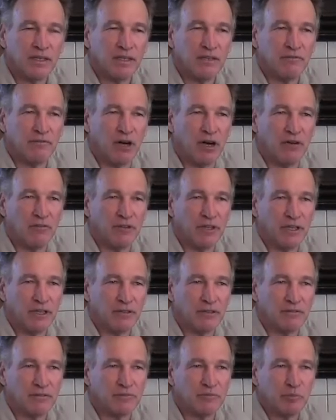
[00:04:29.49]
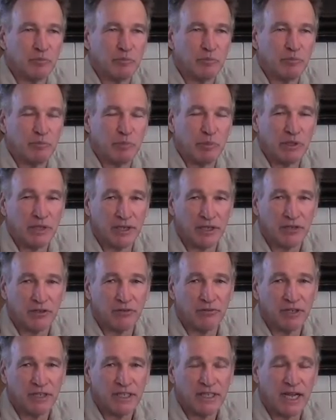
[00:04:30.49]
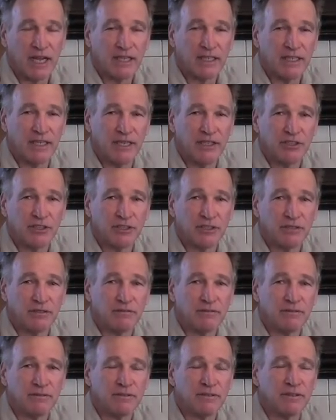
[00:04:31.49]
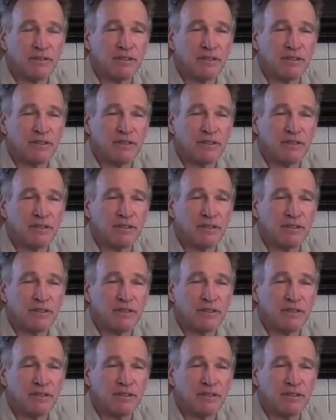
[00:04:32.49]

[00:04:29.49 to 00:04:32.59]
involving political retaliation,